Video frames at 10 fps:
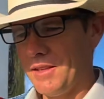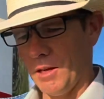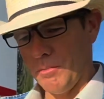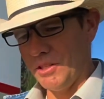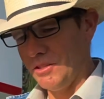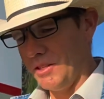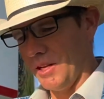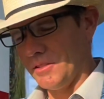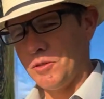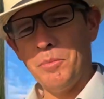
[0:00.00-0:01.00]
Gotta make sure you
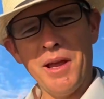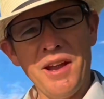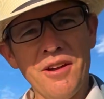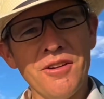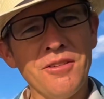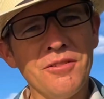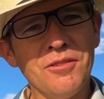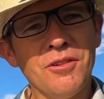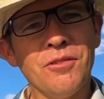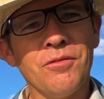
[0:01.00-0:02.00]
got a spare
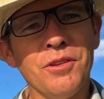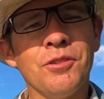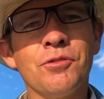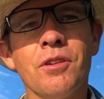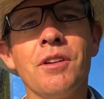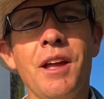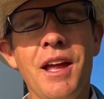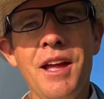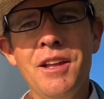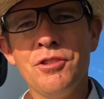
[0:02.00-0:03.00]
for your truck and